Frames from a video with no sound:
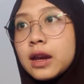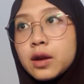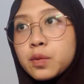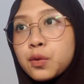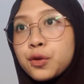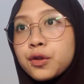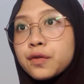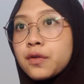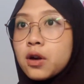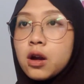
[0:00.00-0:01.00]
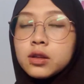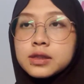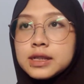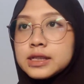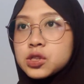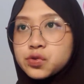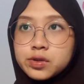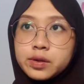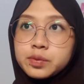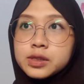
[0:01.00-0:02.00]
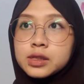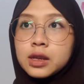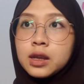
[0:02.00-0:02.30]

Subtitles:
airport for all these trips.